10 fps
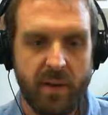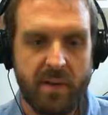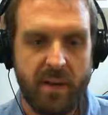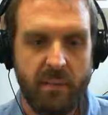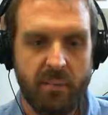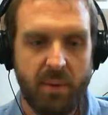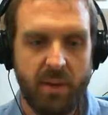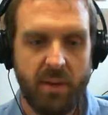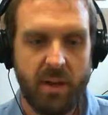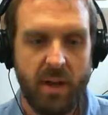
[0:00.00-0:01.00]

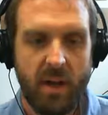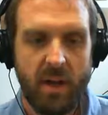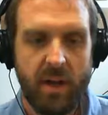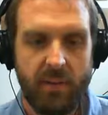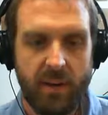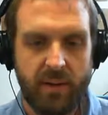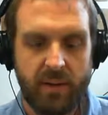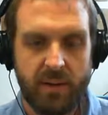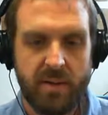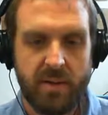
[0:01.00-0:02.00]
example, he
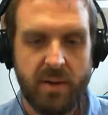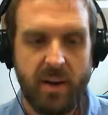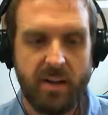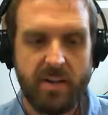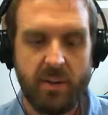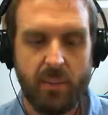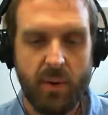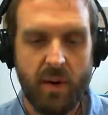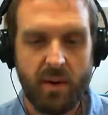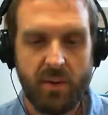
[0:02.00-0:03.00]
followed these traits that
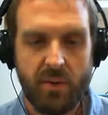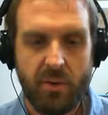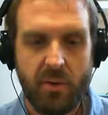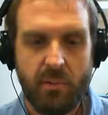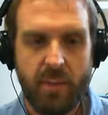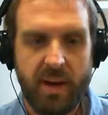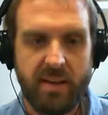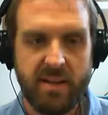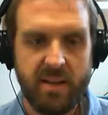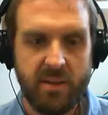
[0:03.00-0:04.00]
were all controlled by
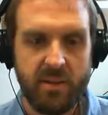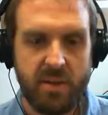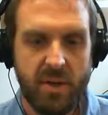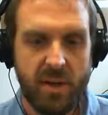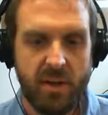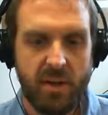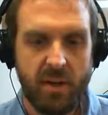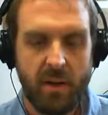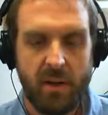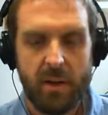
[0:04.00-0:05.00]
a single gene.
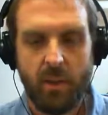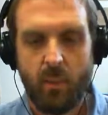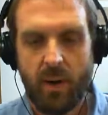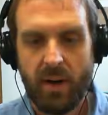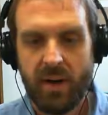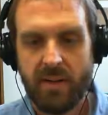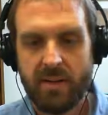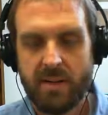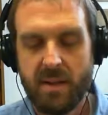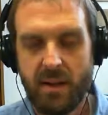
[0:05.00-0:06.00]

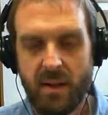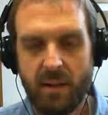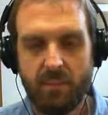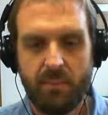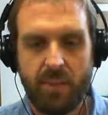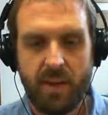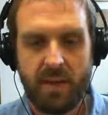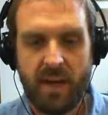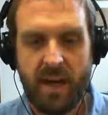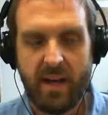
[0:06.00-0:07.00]
Whereas
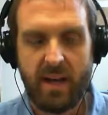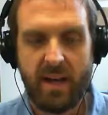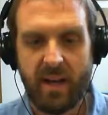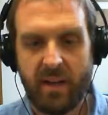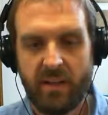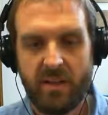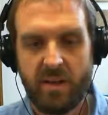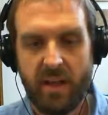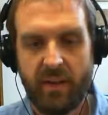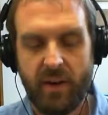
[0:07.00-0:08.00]
now, and
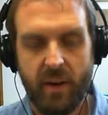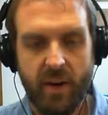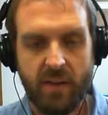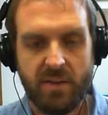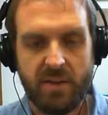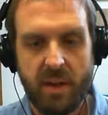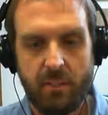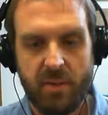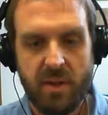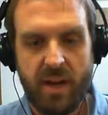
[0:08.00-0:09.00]
there are
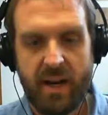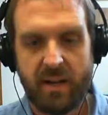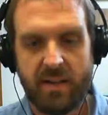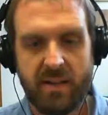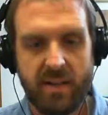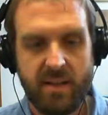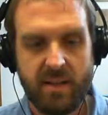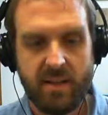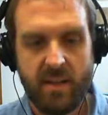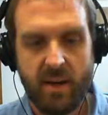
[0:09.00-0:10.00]
some genetic
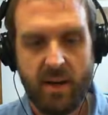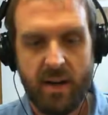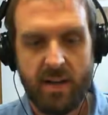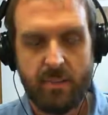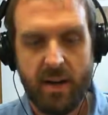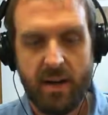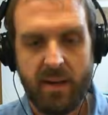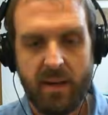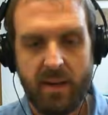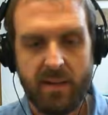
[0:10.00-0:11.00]
diseases that are caused
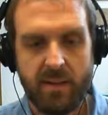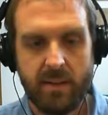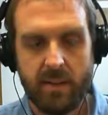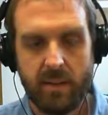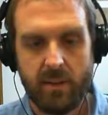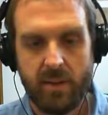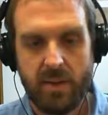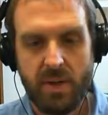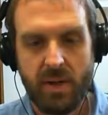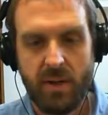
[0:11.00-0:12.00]
by a single
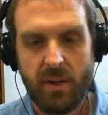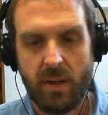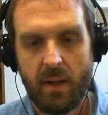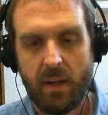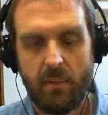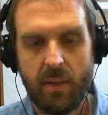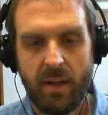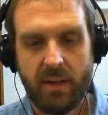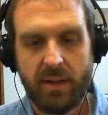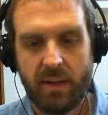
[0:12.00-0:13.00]
gene,
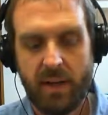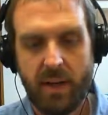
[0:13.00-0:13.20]
but